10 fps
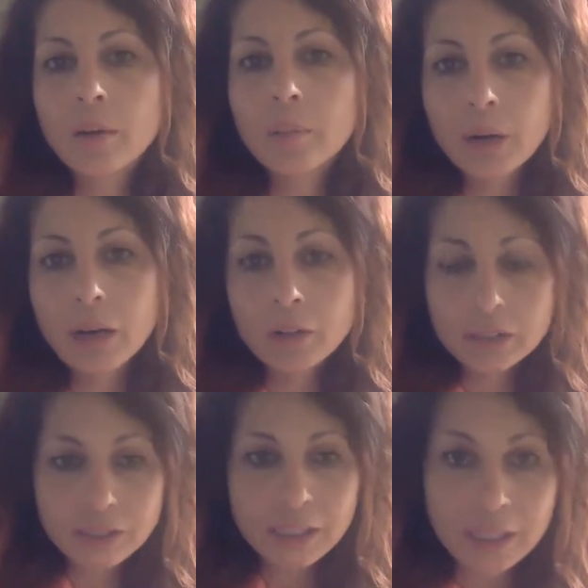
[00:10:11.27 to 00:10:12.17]

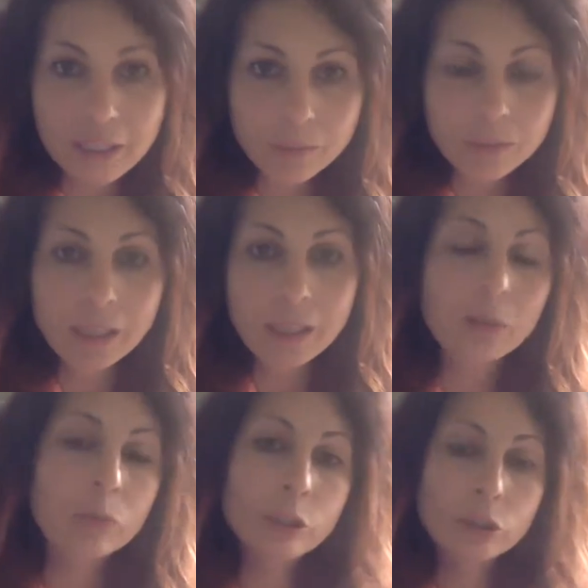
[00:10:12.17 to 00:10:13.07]
progress and I am
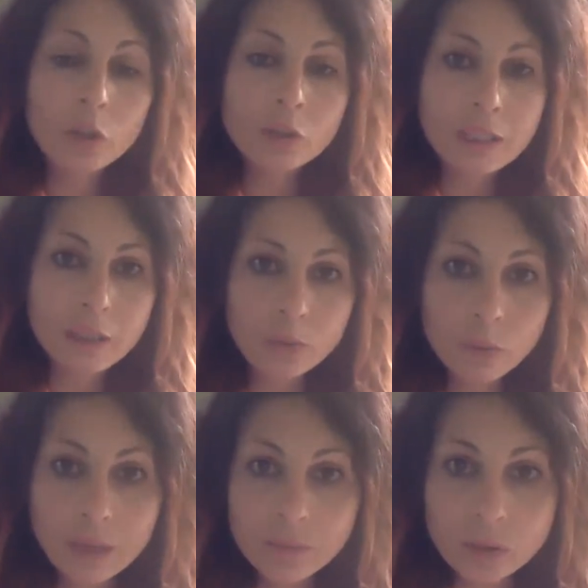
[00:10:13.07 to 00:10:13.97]
getting results out of
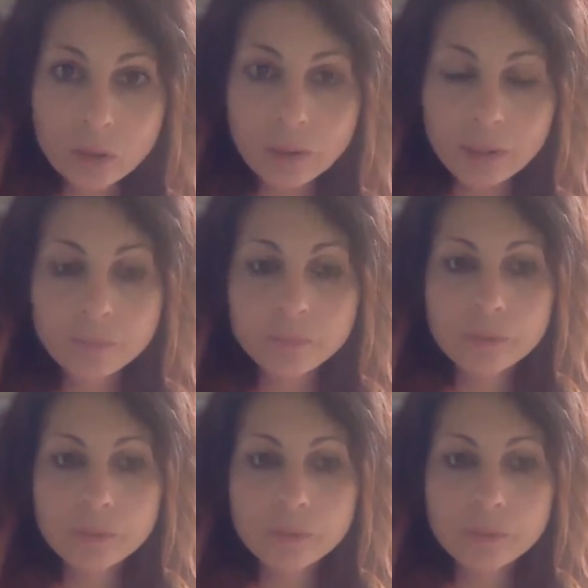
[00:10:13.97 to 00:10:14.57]
what I'm doing.